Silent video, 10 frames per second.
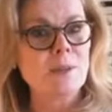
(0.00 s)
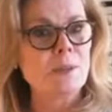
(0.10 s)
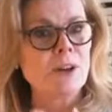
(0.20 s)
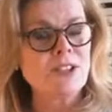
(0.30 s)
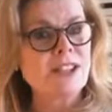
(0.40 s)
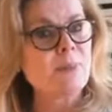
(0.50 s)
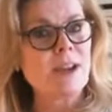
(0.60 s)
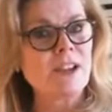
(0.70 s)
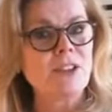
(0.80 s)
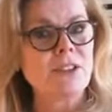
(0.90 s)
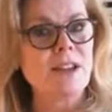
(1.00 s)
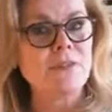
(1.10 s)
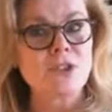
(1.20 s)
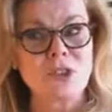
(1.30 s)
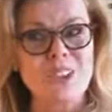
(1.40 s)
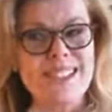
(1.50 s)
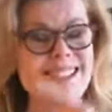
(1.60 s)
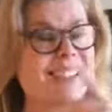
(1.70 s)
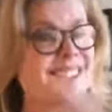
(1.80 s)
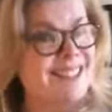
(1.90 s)
but our Take Back Your Life journal is
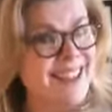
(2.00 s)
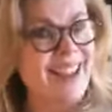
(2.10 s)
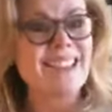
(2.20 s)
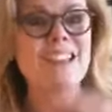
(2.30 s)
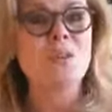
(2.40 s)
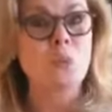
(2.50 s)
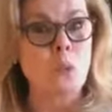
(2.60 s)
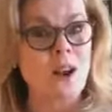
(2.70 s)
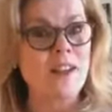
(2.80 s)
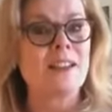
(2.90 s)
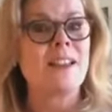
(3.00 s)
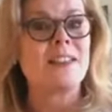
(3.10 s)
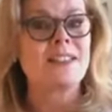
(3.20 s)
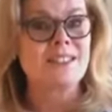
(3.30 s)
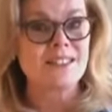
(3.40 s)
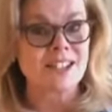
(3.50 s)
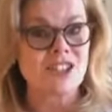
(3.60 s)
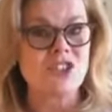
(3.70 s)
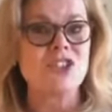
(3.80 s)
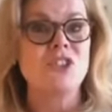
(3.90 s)
exactly what this
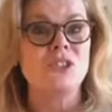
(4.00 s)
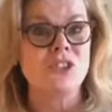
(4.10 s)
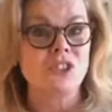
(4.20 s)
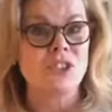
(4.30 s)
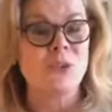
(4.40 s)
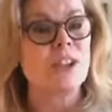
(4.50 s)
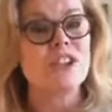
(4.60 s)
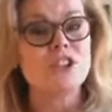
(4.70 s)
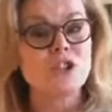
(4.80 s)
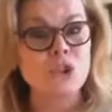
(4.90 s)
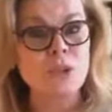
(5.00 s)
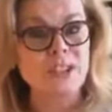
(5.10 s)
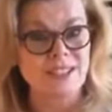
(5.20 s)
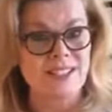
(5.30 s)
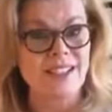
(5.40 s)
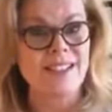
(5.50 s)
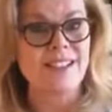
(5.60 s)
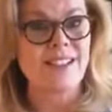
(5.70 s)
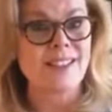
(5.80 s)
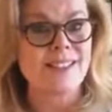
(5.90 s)
teaches you to do. And then do it in 90
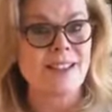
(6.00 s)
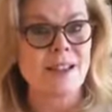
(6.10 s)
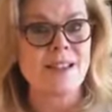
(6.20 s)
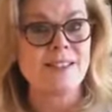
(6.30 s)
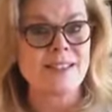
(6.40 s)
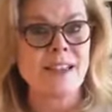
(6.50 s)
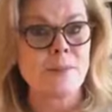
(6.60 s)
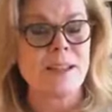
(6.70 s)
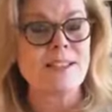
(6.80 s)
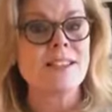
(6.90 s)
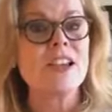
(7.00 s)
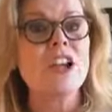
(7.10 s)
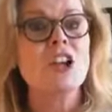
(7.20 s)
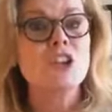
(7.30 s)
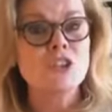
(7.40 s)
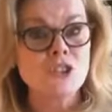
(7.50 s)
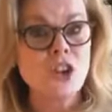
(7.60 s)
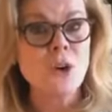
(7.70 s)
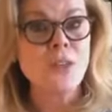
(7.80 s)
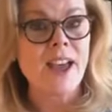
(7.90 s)
day set segments
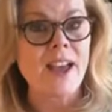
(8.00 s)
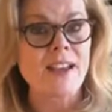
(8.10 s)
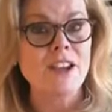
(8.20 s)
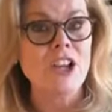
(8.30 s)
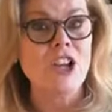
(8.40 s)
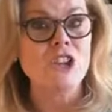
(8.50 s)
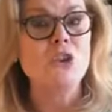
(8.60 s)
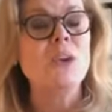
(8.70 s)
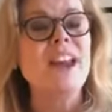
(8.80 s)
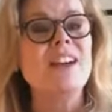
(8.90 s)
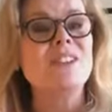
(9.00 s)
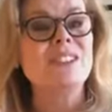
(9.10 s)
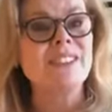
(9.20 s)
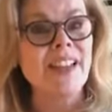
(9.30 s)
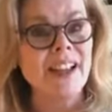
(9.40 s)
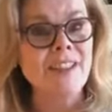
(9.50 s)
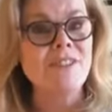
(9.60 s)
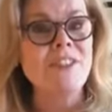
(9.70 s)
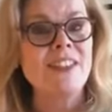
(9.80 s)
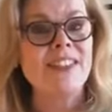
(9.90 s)
so that you can have a life
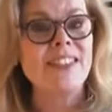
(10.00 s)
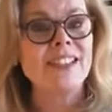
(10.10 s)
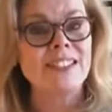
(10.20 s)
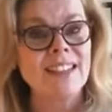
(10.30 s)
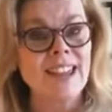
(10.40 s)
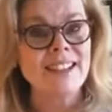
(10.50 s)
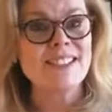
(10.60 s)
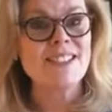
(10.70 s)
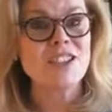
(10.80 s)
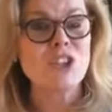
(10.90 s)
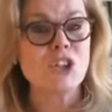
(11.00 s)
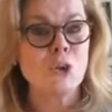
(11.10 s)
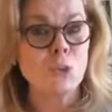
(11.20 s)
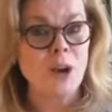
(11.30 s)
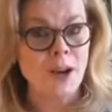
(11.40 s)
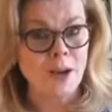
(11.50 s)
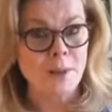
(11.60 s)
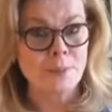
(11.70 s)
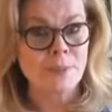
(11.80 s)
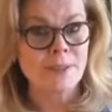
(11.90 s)
that lights you up.